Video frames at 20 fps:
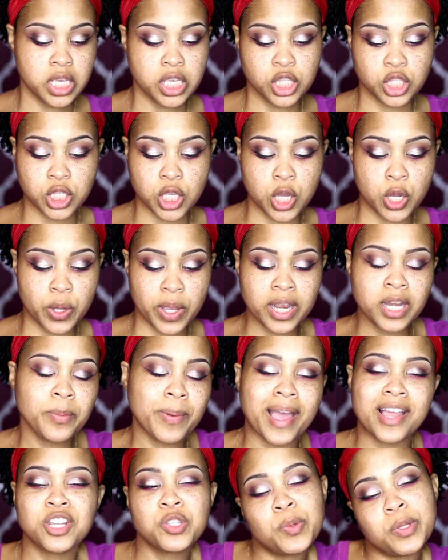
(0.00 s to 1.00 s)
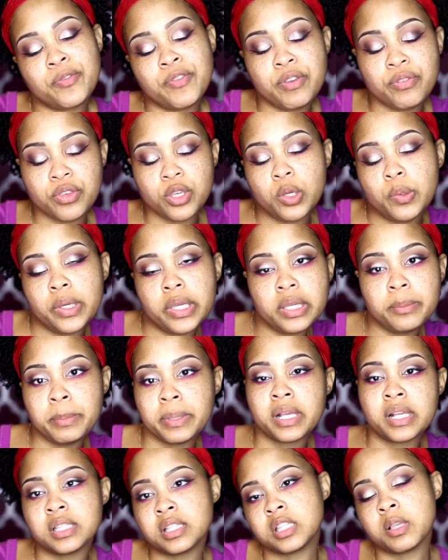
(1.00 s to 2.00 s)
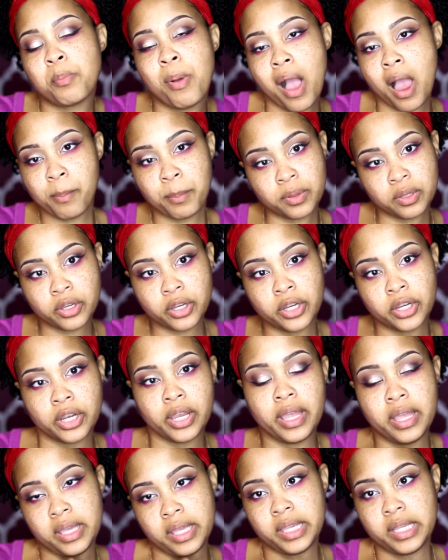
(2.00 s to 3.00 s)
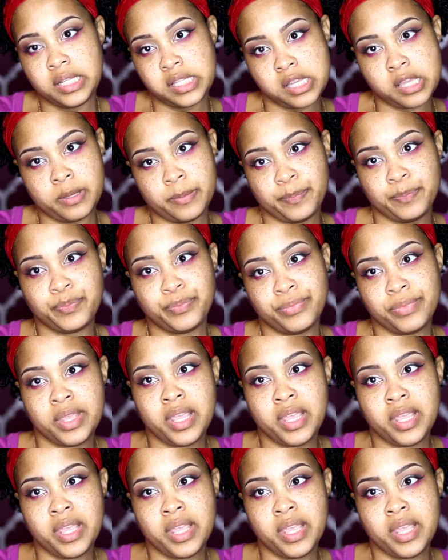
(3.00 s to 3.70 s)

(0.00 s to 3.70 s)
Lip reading: So anyway, I just want to review it because it's a popular, and